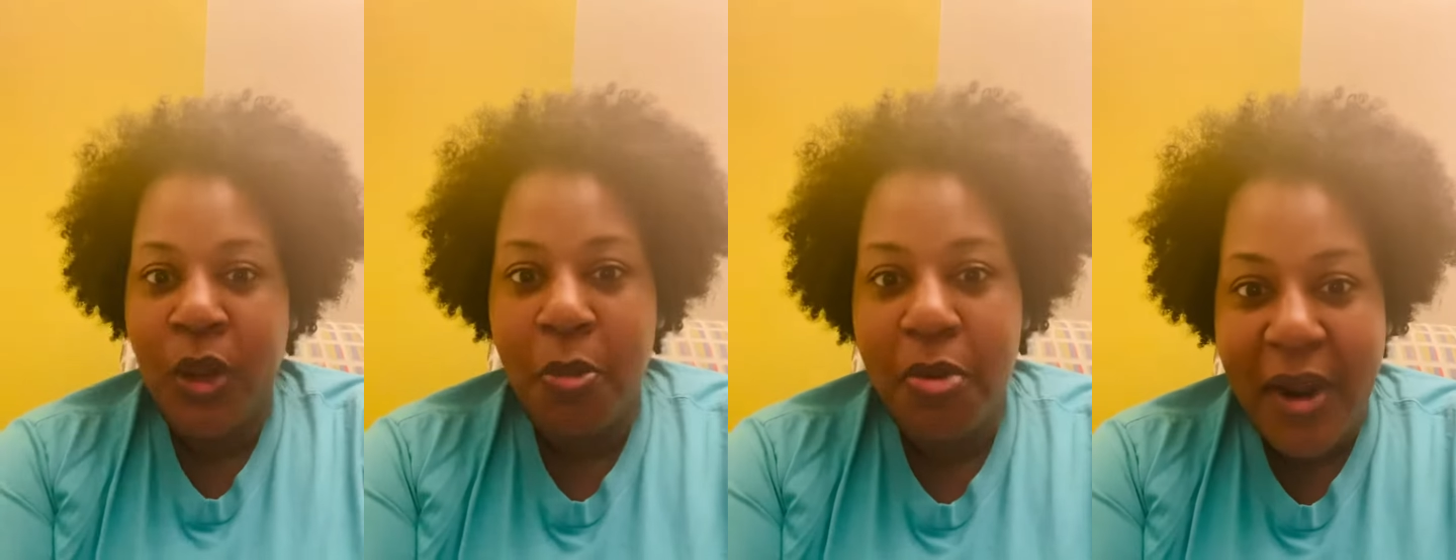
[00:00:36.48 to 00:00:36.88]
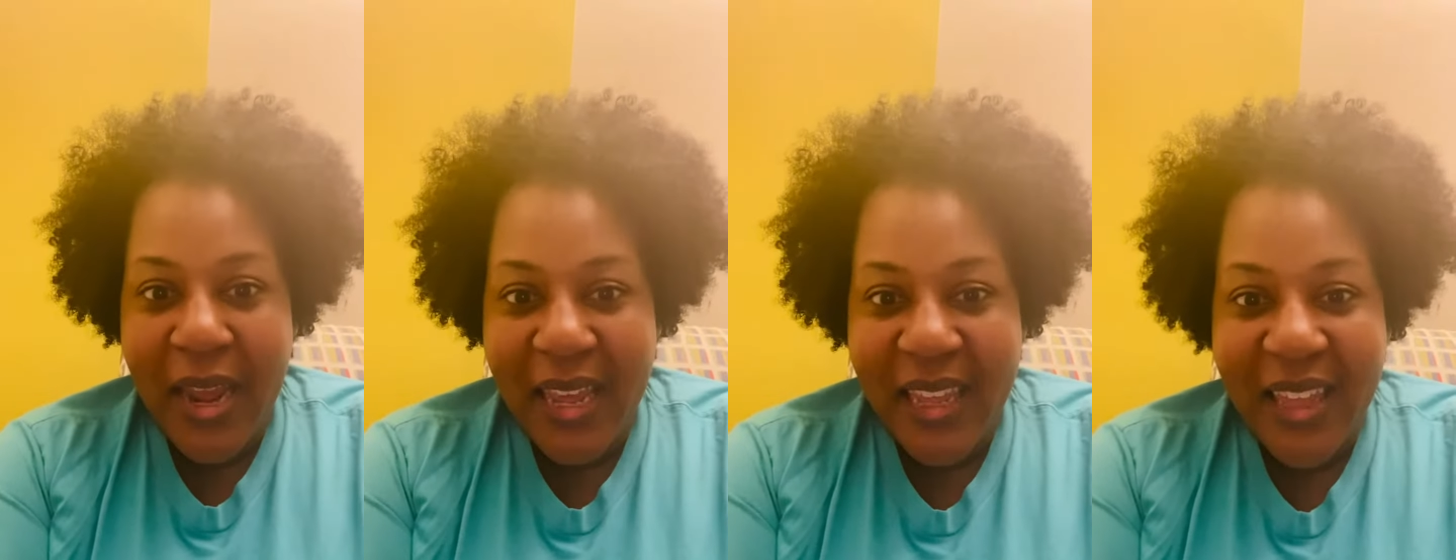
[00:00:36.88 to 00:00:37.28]

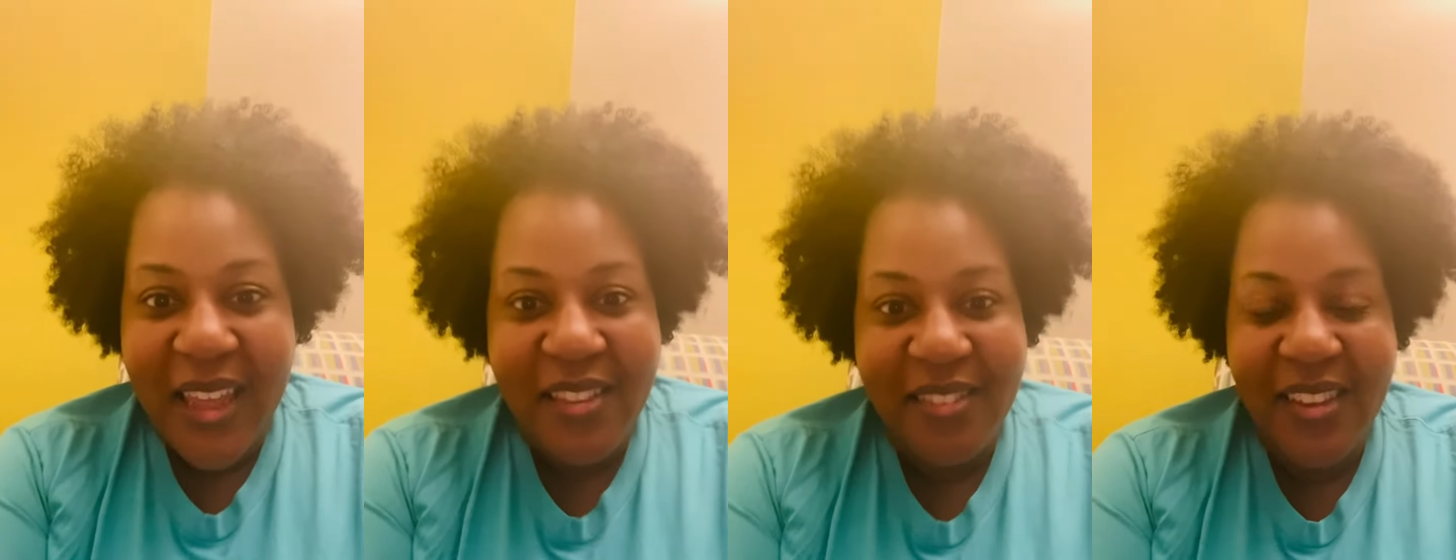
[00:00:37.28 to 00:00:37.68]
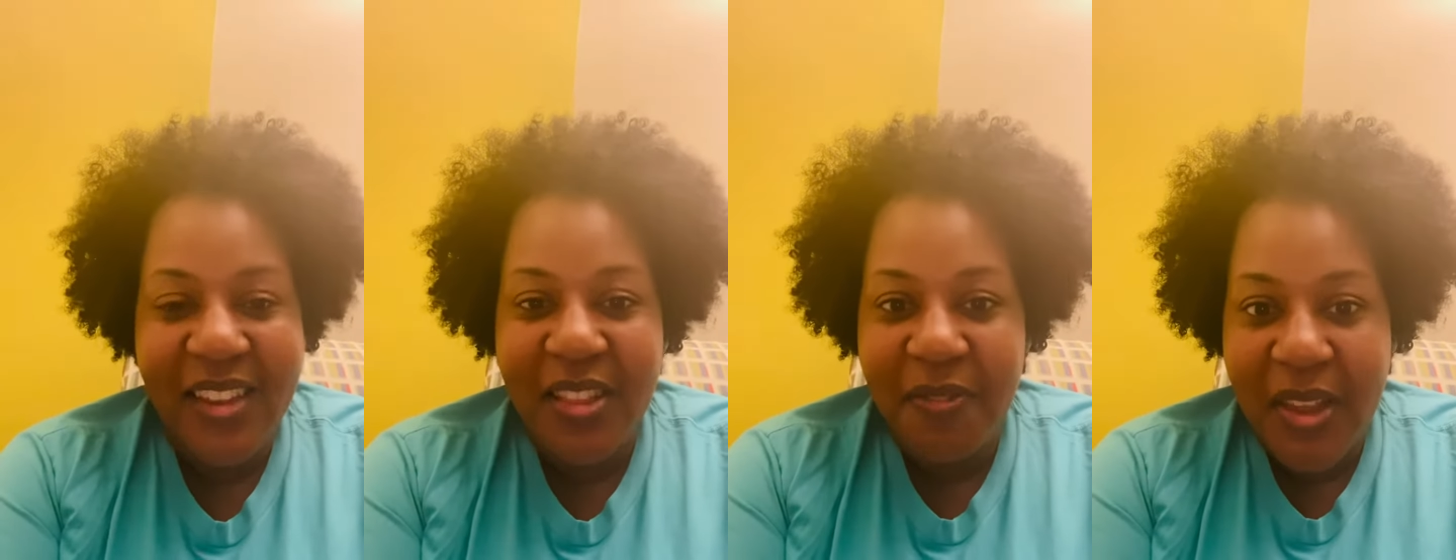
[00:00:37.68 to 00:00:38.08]
praying and
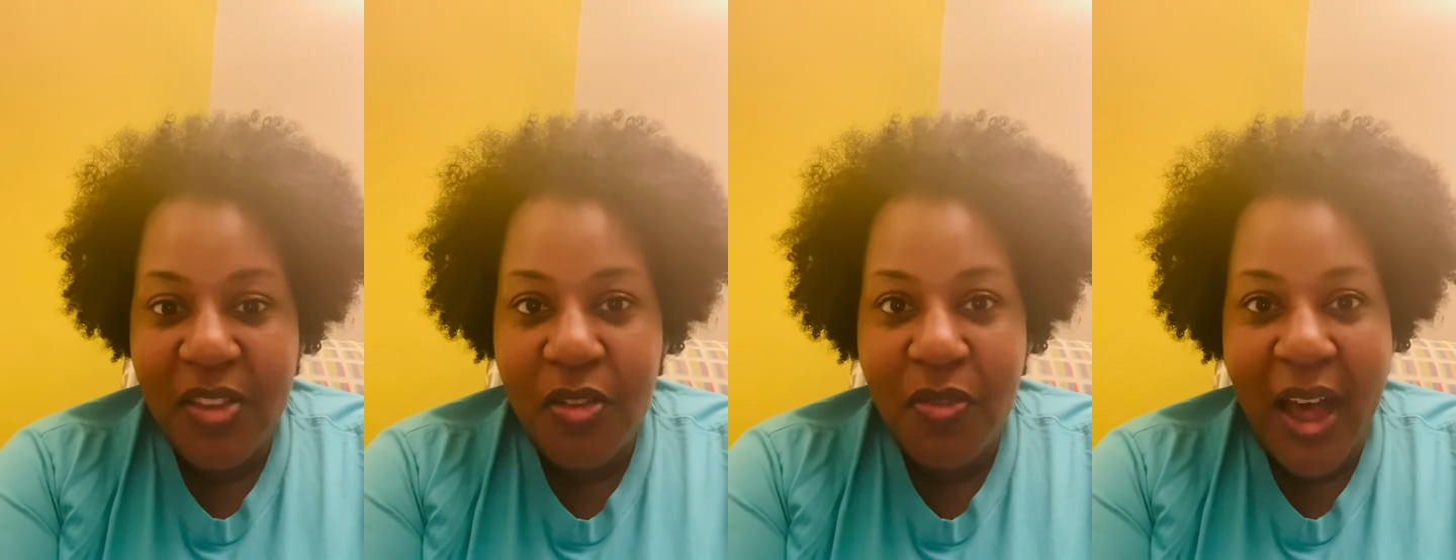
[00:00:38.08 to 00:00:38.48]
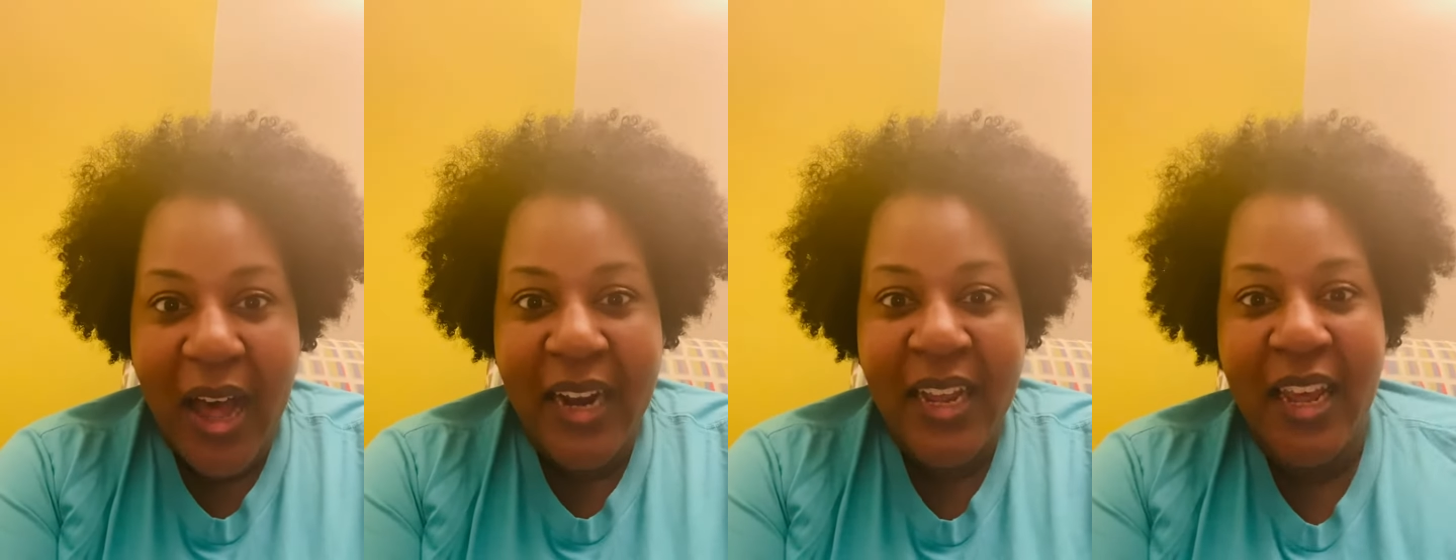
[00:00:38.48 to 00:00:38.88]
seeking the face of
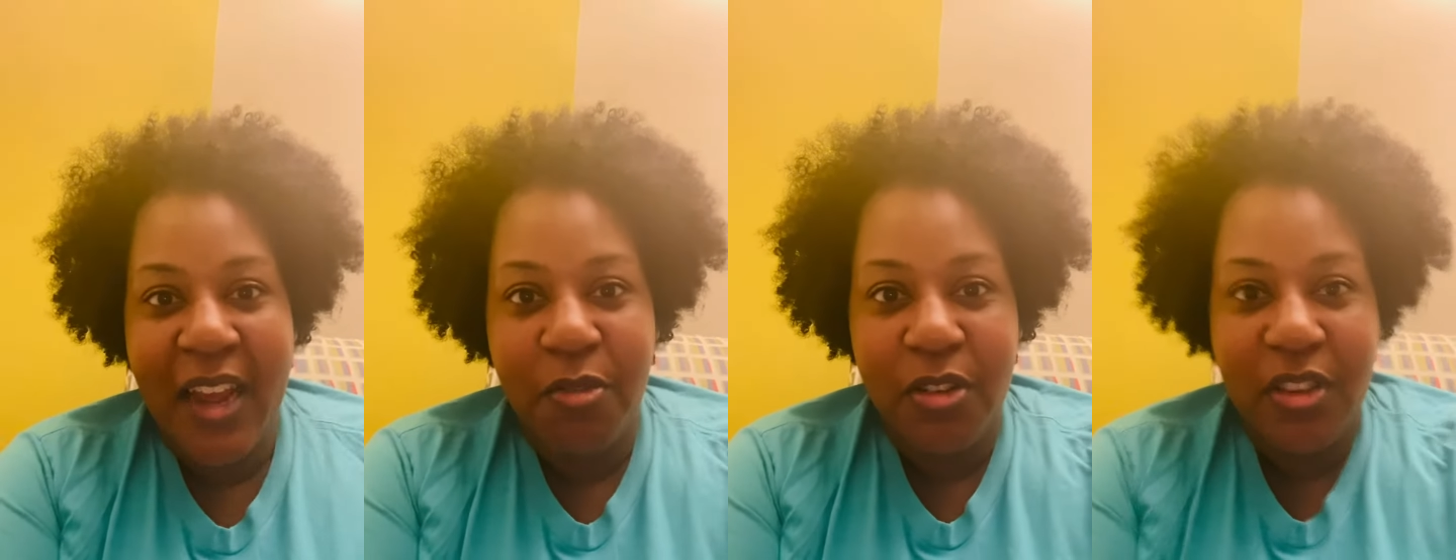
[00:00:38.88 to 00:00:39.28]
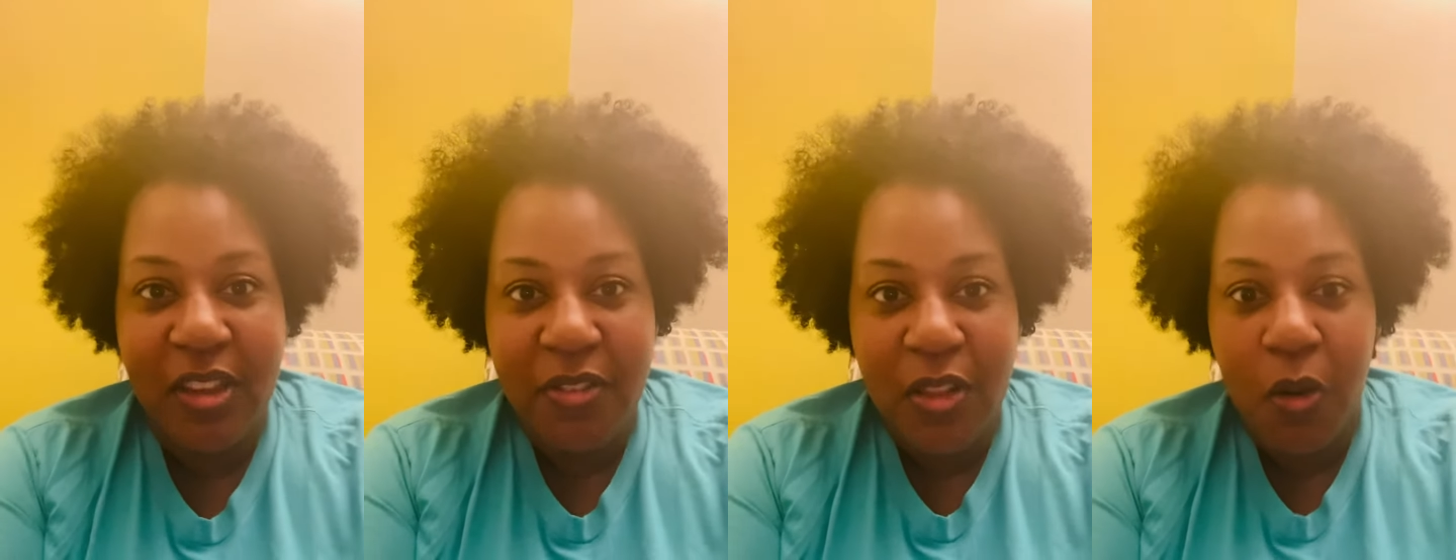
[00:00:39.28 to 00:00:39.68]
God and
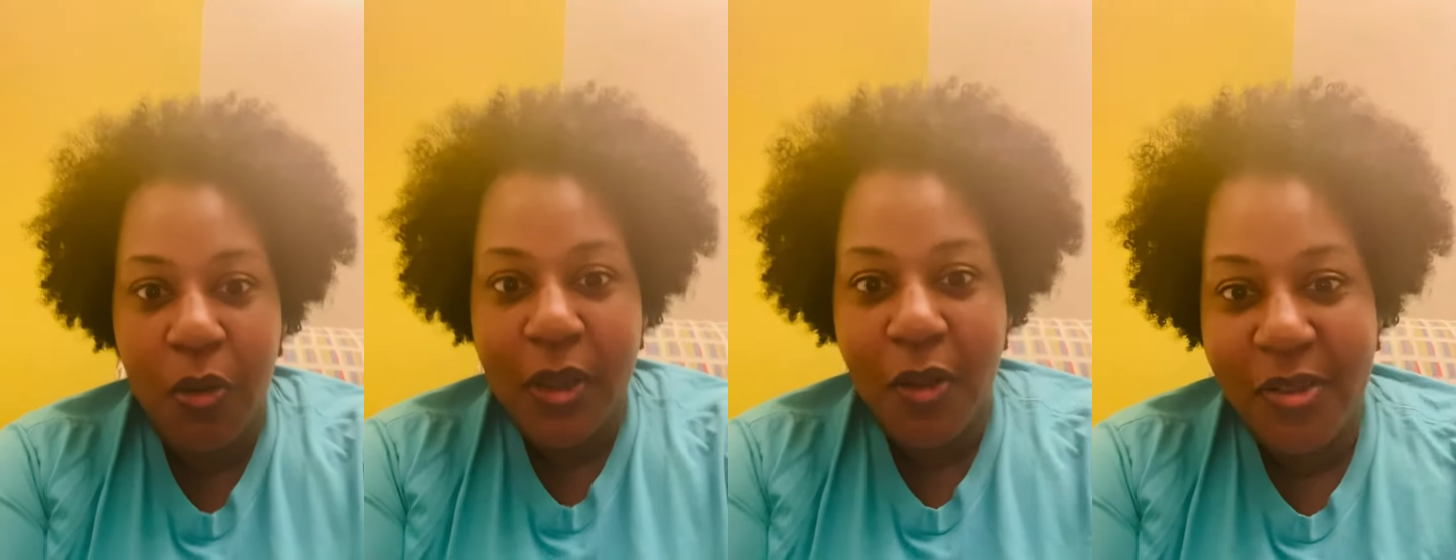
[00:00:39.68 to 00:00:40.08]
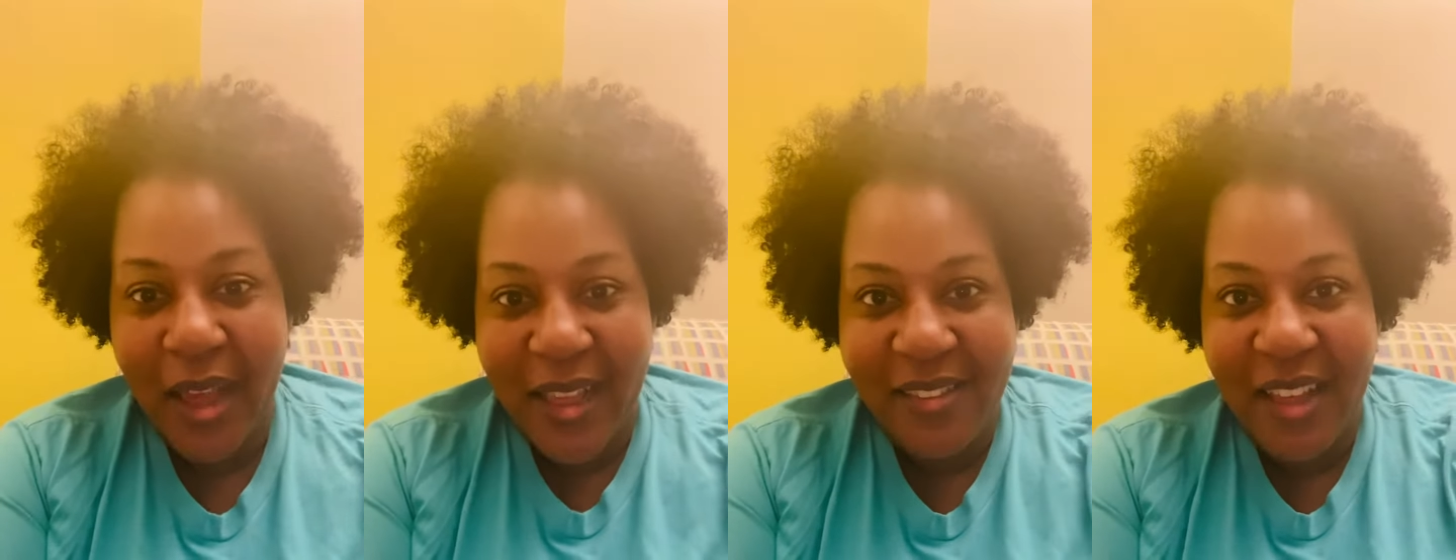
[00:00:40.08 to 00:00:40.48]
receiving the Holy Ghost
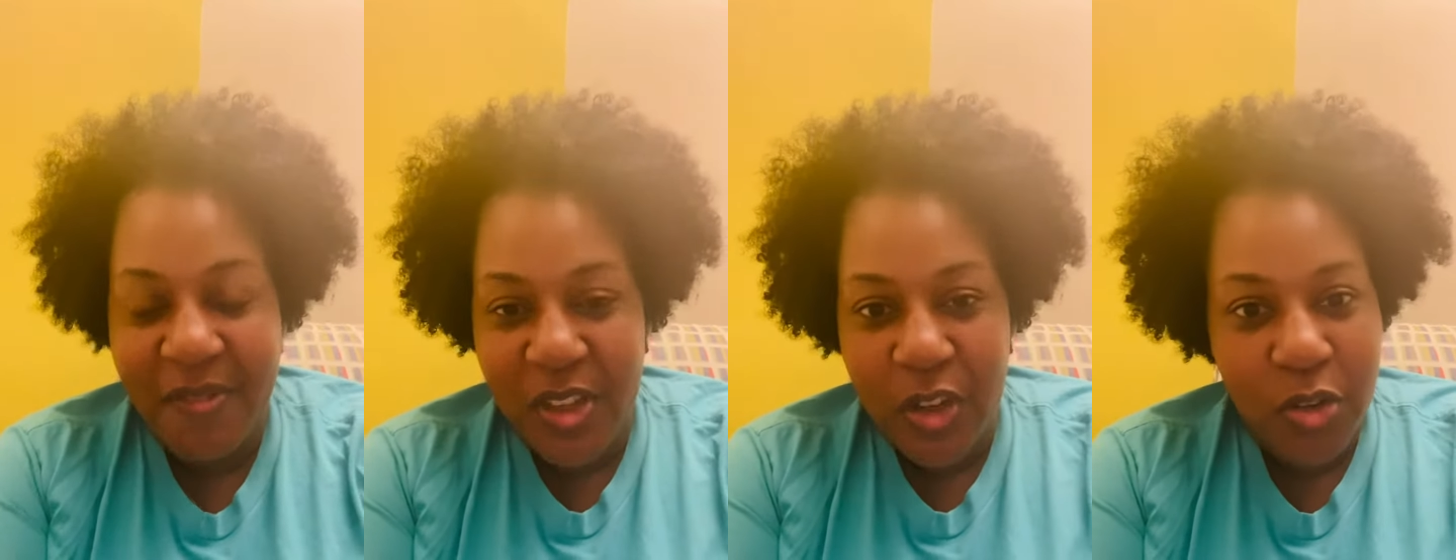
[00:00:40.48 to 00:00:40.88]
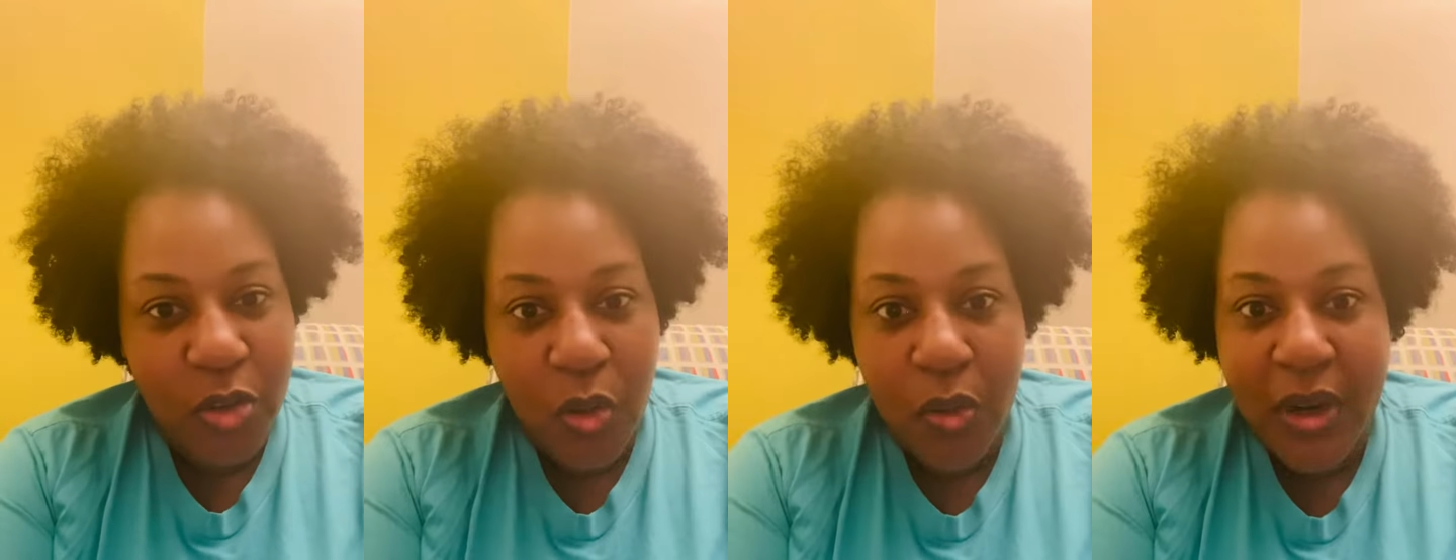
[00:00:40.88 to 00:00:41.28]
at 7 years
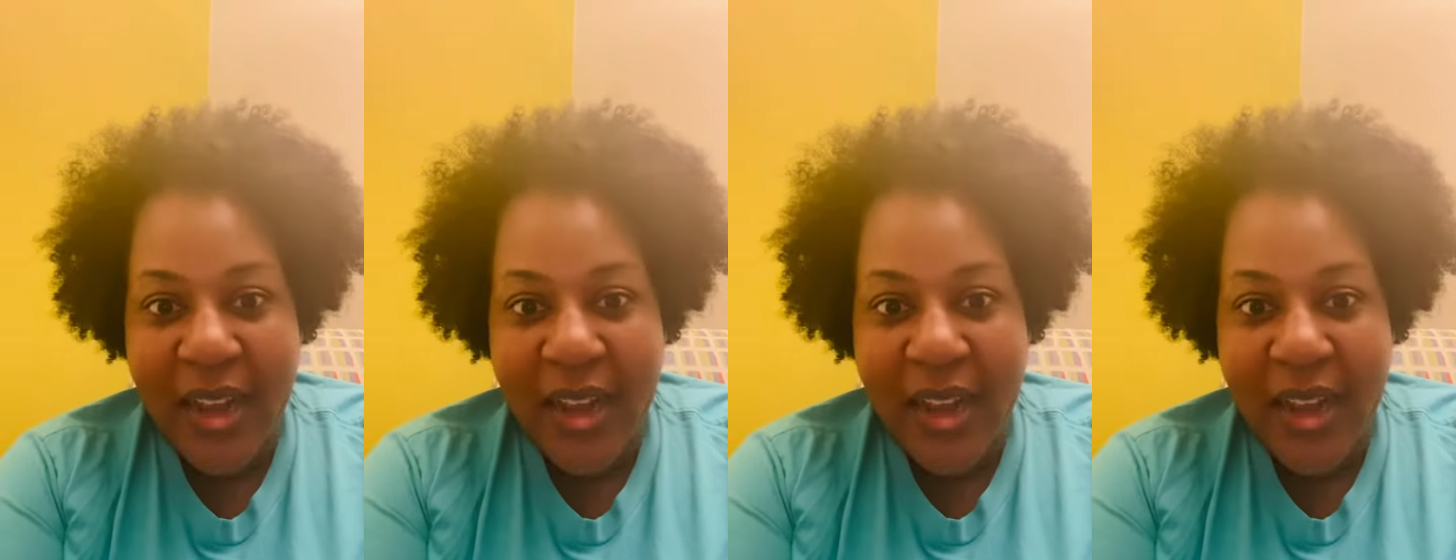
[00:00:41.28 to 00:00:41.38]
old.